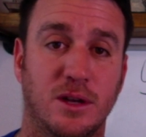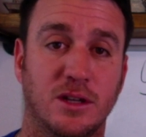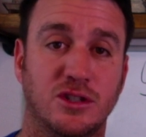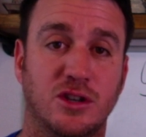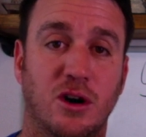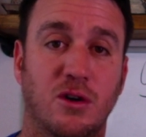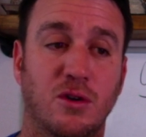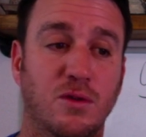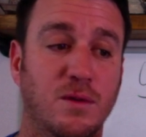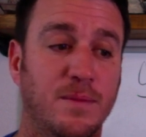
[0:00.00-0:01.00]

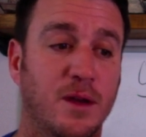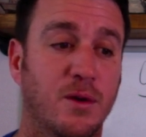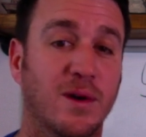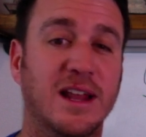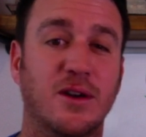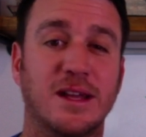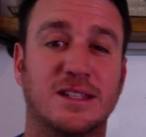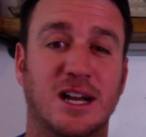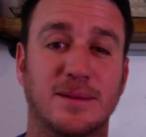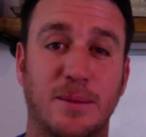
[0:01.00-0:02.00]
So we really don't need to
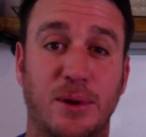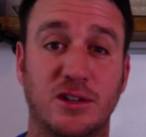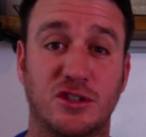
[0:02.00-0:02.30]
talk about pressure